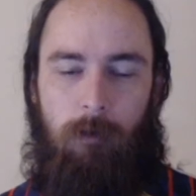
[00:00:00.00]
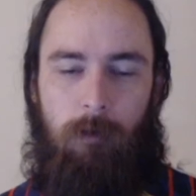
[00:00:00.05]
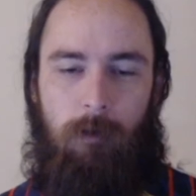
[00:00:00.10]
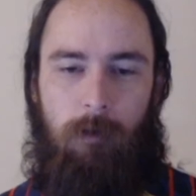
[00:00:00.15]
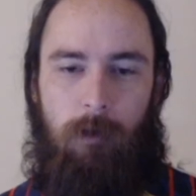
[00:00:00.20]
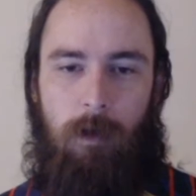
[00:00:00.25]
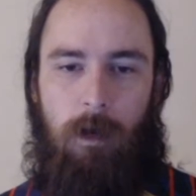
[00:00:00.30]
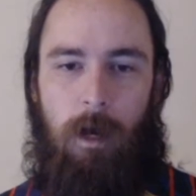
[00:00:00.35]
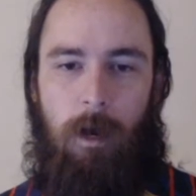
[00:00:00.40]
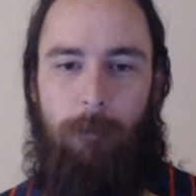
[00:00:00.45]

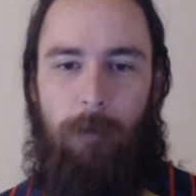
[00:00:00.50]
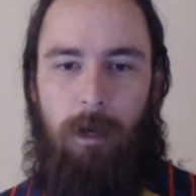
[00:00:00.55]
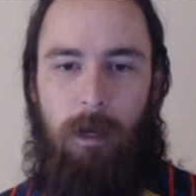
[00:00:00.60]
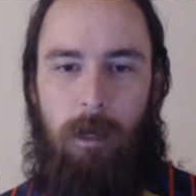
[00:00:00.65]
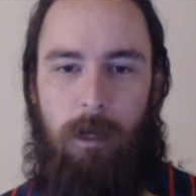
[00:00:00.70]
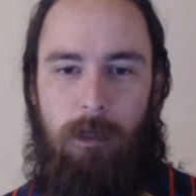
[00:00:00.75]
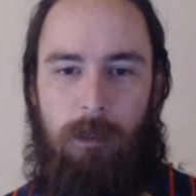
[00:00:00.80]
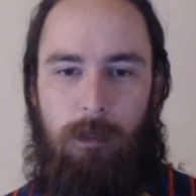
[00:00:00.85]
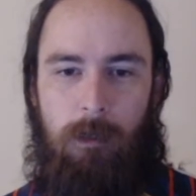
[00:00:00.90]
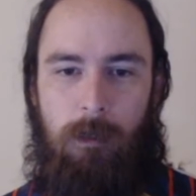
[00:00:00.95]

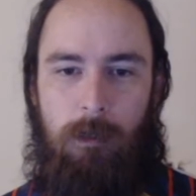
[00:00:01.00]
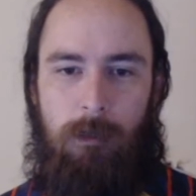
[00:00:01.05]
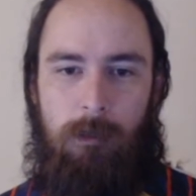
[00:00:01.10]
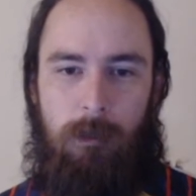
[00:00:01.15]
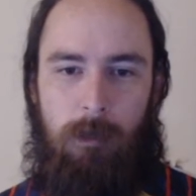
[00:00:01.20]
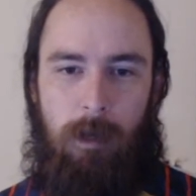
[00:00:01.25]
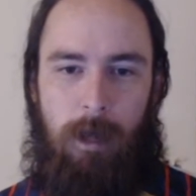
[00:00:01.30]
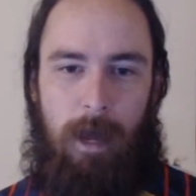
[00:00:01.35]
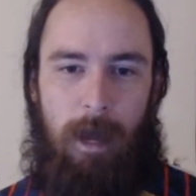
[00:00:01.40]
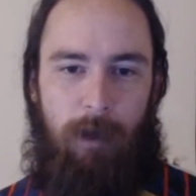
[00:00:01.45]
combinations
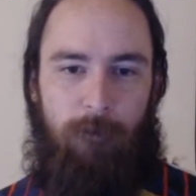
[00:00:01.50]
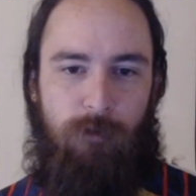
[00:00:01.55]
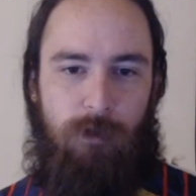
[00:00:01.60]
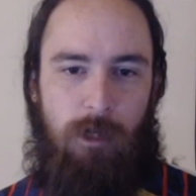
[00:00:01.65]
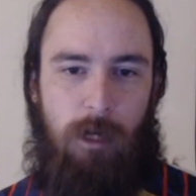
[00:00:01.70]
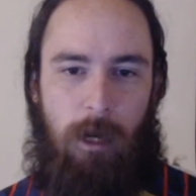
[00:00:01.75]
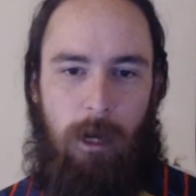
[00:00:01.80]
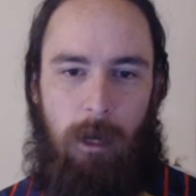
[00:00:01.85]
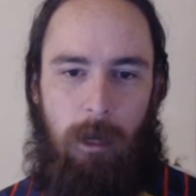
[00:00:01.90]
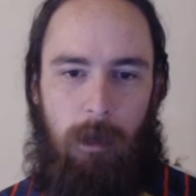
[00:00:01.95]
and half
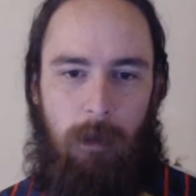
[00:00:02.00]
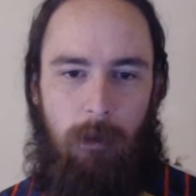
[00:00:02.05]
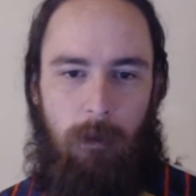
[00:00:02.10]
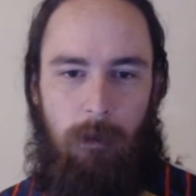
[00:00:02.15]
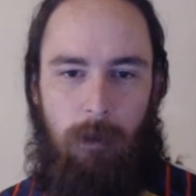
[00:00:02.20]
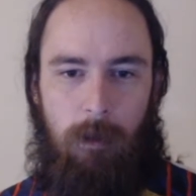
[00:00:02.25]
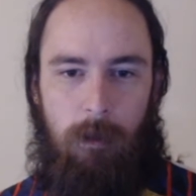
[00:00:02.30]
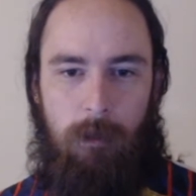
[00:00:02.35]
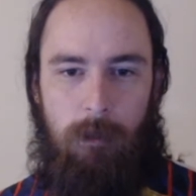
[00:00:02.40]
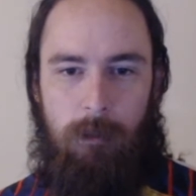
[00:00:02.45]
giant
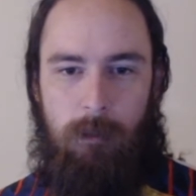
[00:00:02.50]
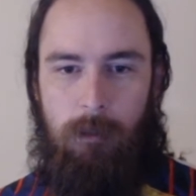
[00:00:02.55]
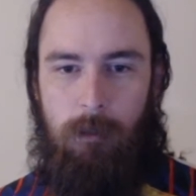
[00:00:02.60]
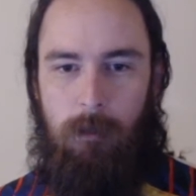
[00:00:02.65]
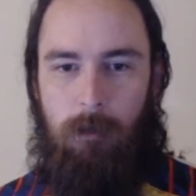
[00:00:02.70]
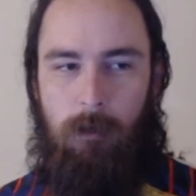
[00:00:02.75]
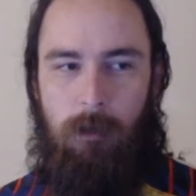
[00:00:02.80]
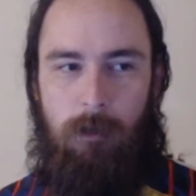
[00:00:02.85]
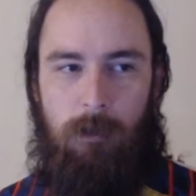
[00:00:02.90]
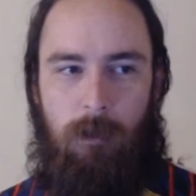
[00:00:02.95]
this
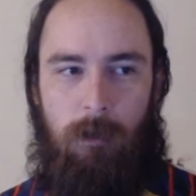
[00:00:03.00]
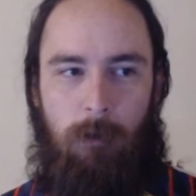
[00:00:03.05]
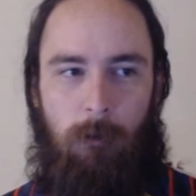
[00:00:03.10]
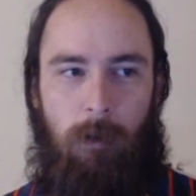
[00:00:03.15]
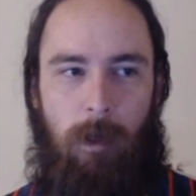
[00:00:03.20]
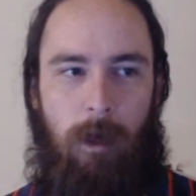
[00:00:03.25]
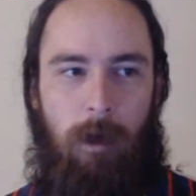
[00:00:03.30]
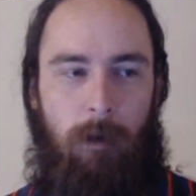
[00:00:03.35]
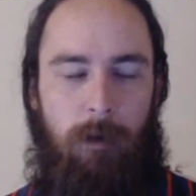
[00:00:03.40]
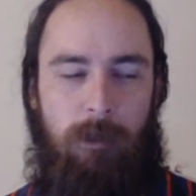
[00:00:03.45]
and just a
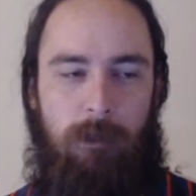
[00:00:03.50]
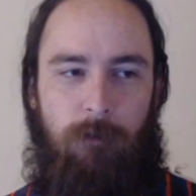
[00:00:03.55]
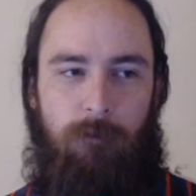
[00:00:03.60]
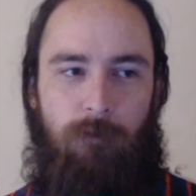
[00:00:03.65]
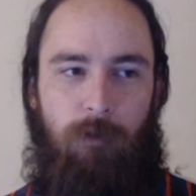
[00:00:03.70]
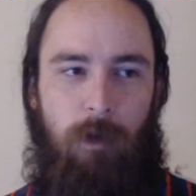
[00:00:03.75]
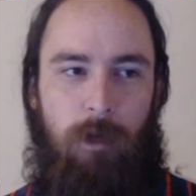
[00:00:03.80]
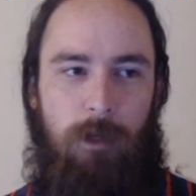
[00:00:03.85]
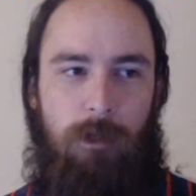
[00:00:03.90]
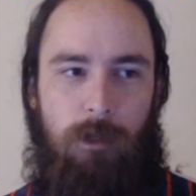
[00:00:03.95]
lot. It's a
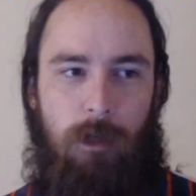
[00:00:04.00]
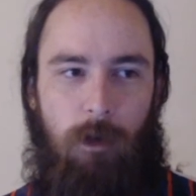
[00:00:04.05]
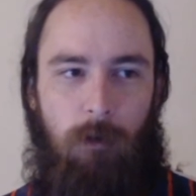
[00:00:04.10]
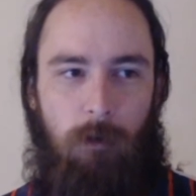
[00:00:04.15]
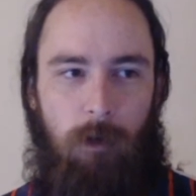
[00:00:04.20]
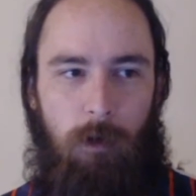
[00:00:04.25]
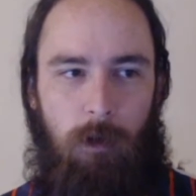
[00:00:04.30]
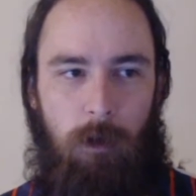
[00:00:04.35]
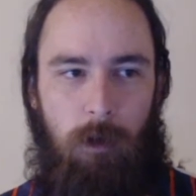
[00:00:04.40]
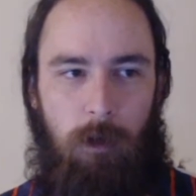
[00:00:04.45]
freak show,
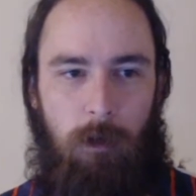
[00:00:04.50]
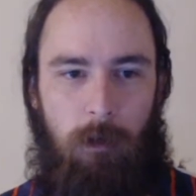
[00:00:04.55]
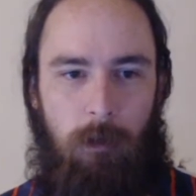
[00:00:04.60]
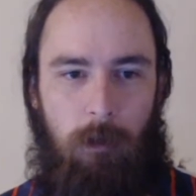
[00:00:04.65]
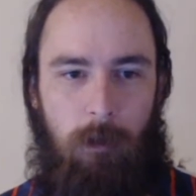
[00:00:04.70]
really.